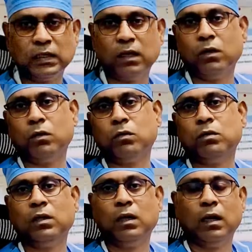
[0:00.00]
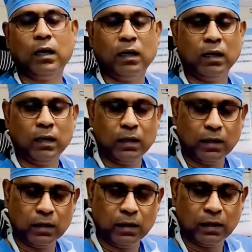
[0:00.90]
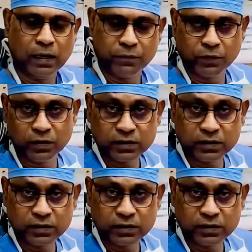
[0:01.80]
Hello, hi viewers,